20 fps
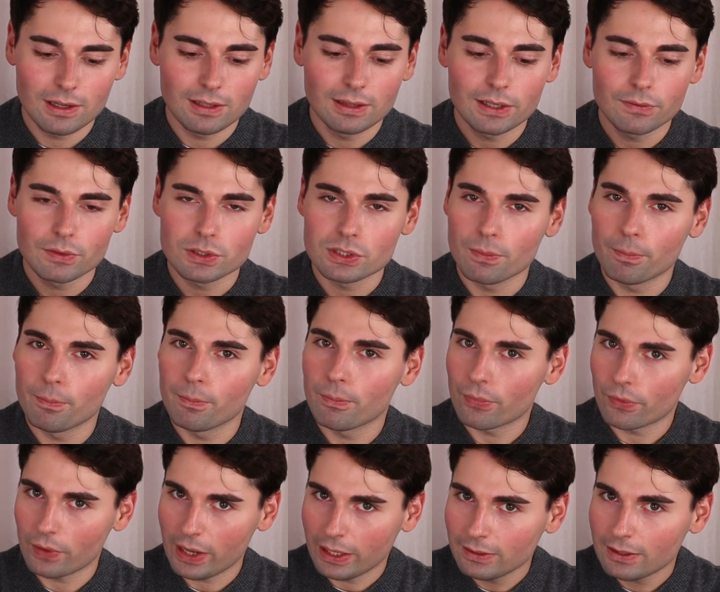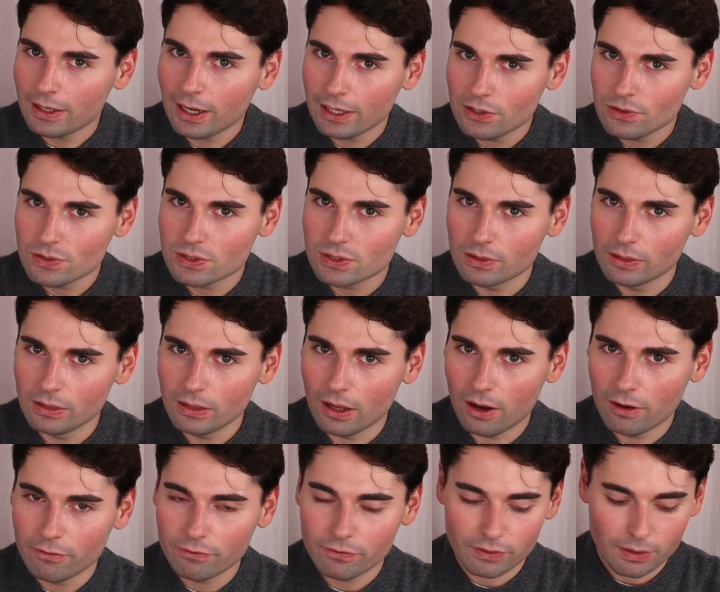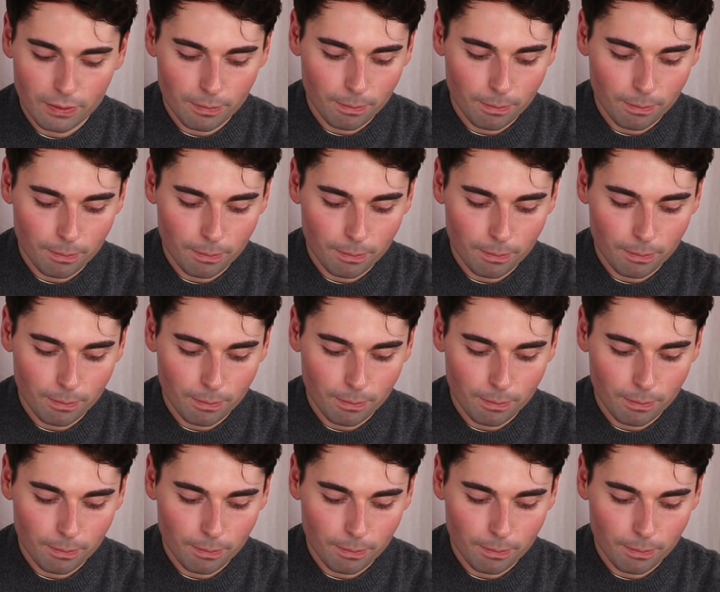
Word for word: There was a brand that I used to love